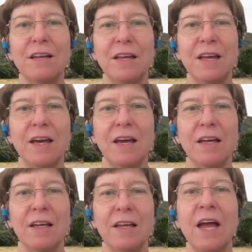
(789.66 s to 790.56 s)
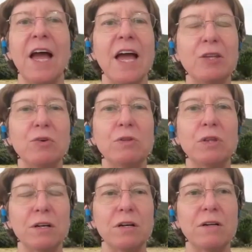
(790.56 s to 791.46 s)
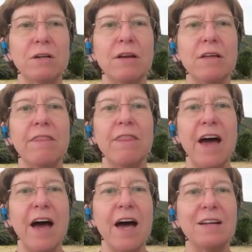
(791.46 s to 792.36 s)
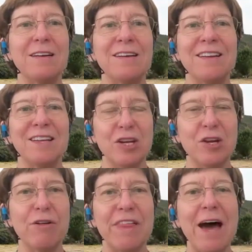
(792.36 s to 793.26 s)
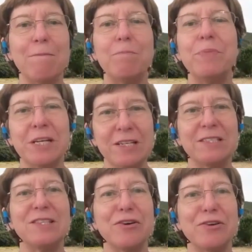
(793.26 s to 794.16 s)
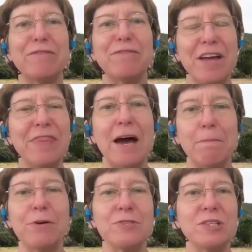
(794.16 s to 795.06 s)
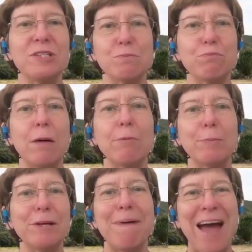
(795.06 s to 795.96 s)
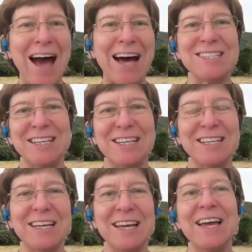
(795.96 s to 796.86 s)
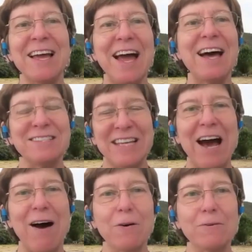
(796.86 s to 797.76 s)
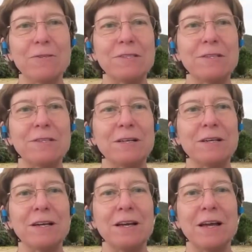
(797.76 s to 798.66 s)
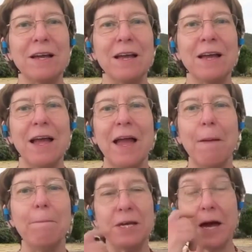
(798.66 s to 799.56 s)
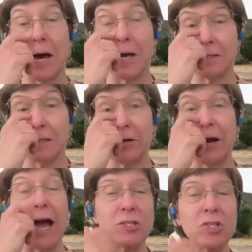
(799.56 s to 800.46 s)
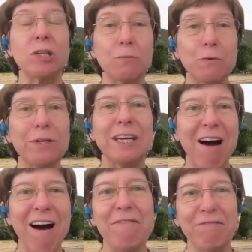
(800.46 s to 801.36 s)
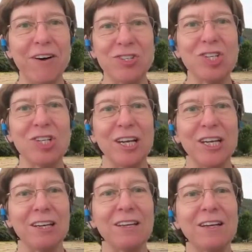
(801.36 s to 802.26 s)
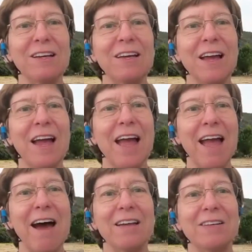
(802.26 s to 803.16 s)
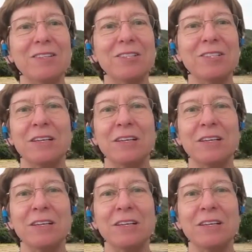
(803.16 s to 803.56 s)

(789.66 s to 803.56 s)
Yeah, and you learn that, you know, that because they're your friend, that person is probably passing as housed, because they're actually really high functioning, and